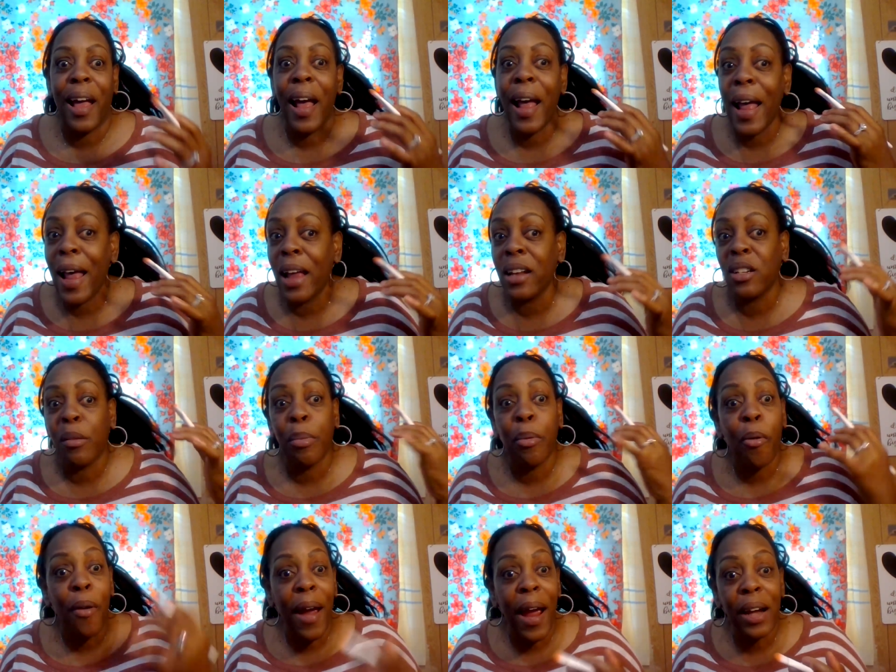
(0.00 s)
I had to
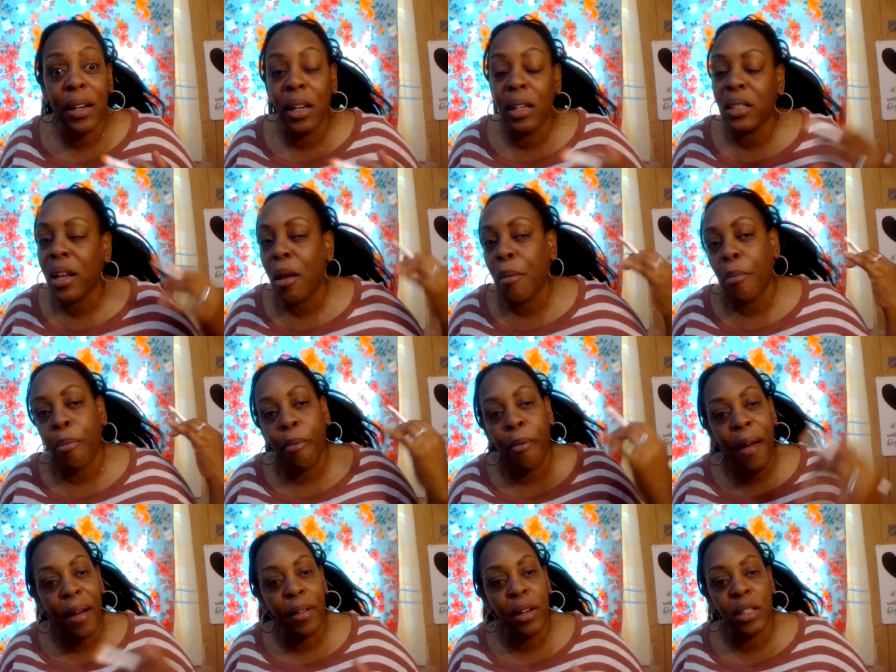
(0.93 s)
practice and
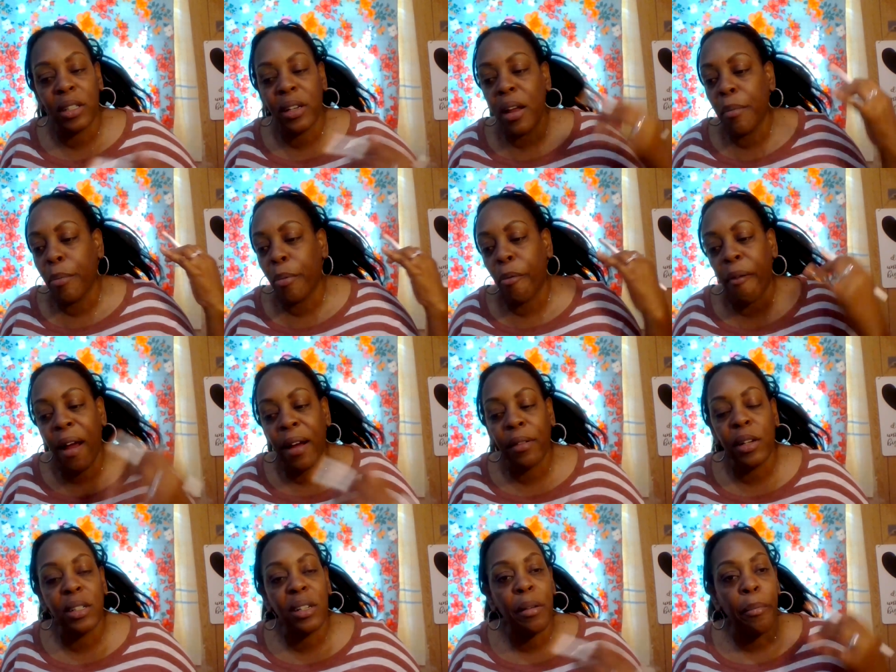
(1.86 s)
practice and
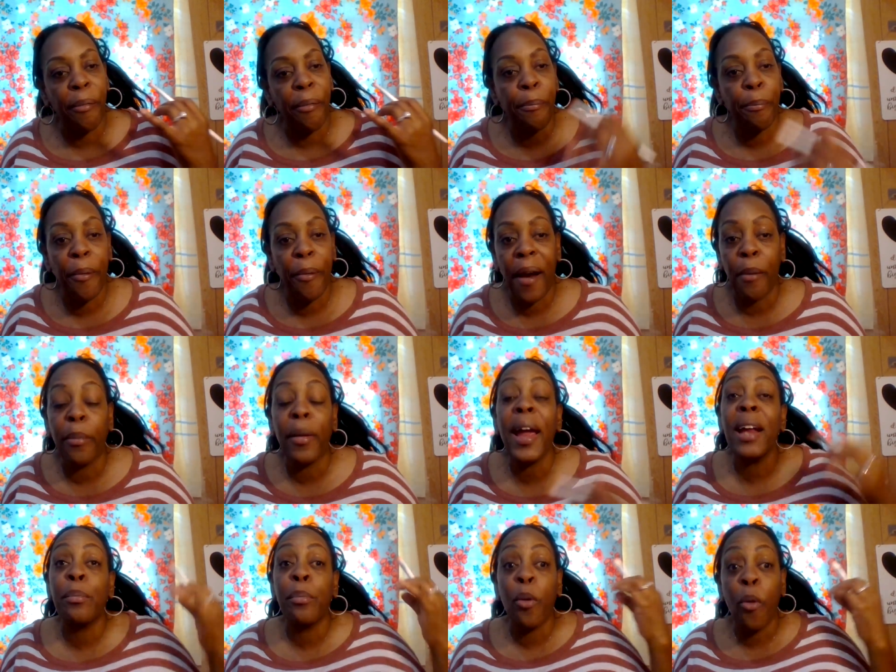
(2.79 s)
practice and
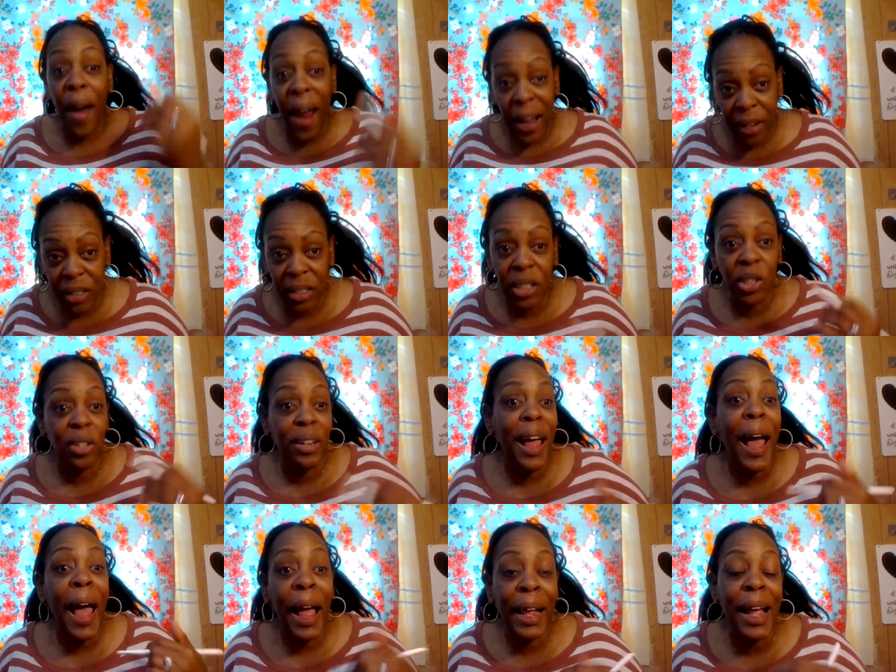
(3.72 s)
and practice until
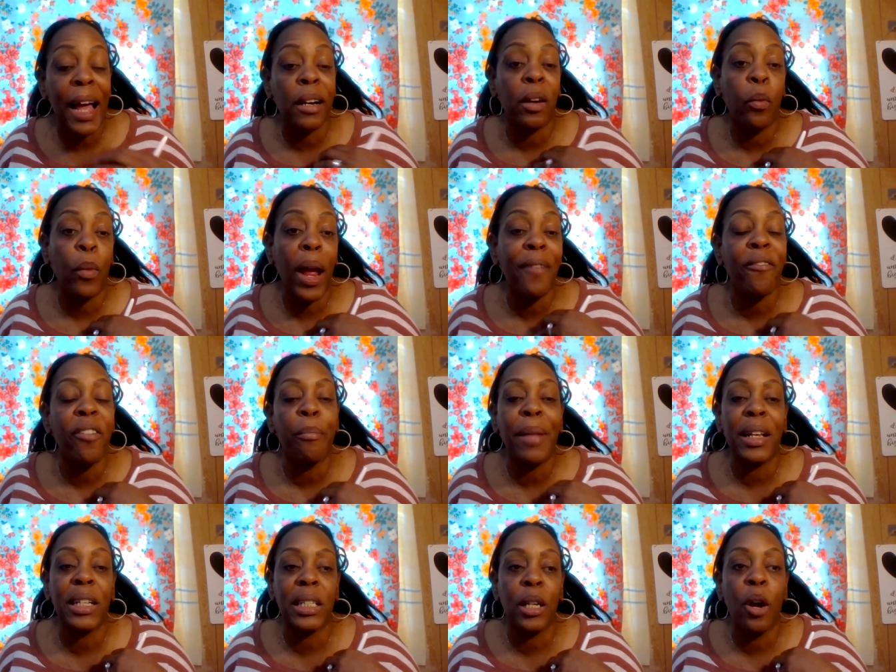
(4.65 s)
I got it right for
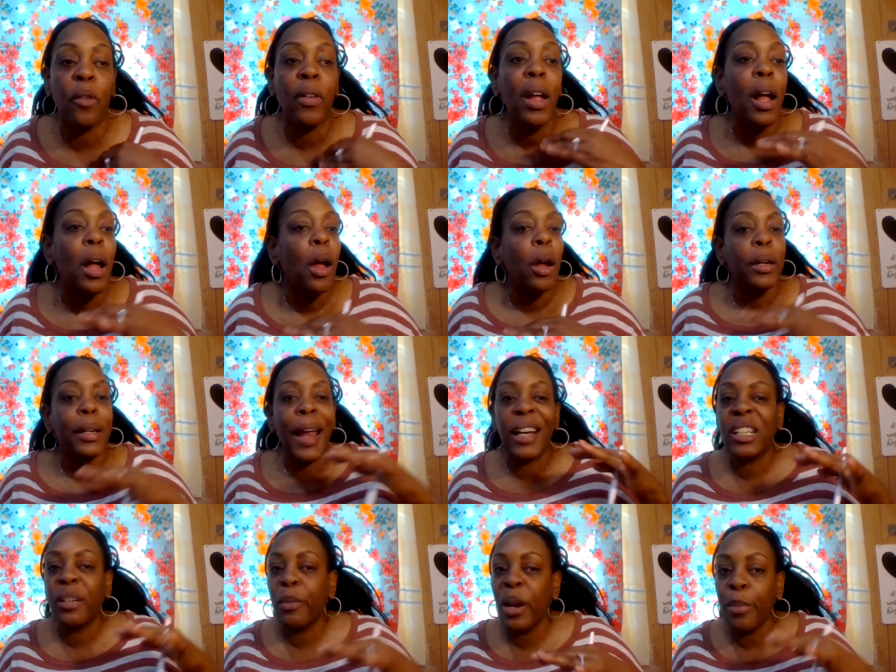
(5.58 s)
myself.
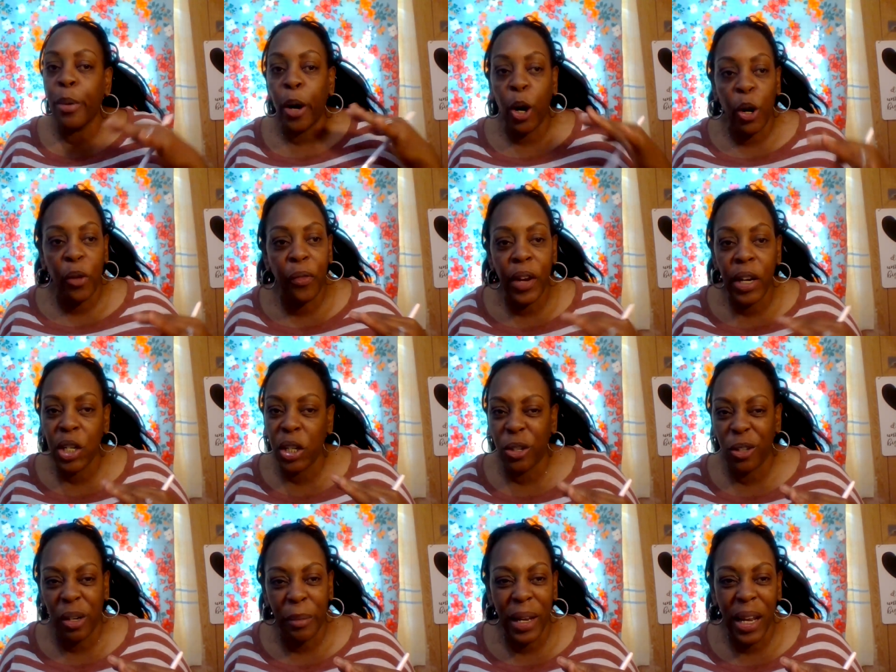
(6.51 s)
Not to be perfect, you
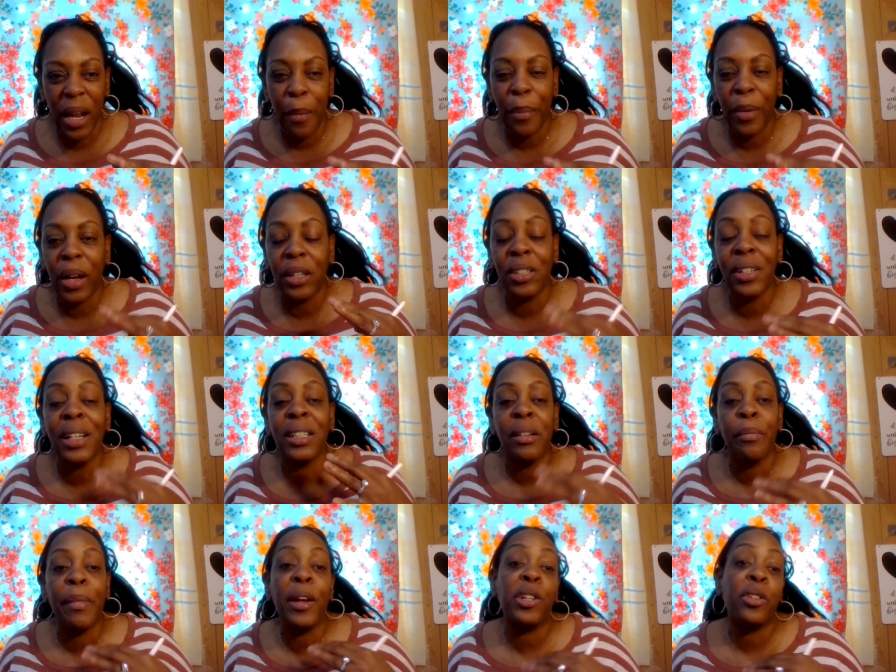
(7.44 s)
know what I mean? But just
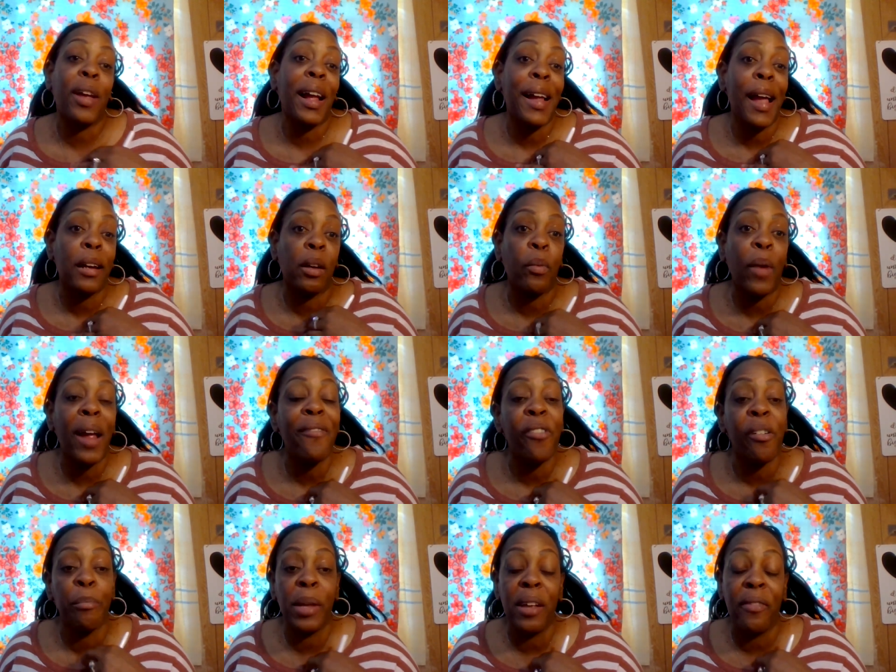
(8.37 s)
to make sure I got it right
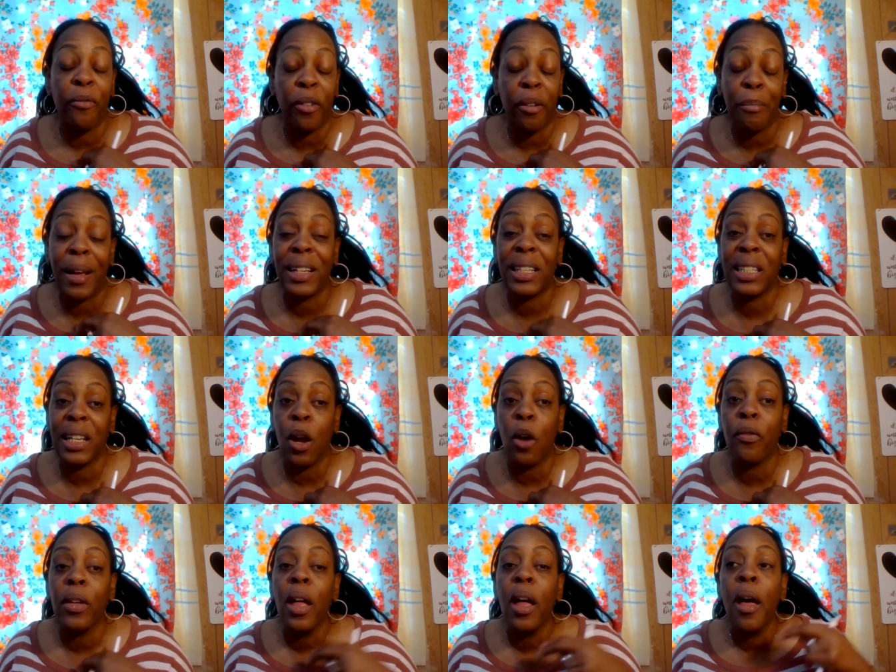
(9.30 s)
for me, for
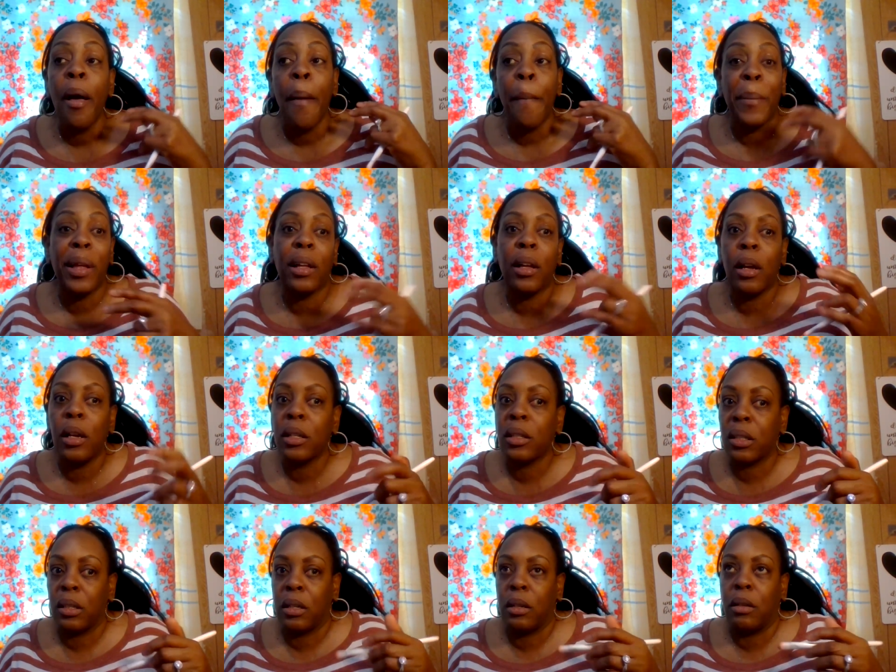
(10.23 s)
myself. Because,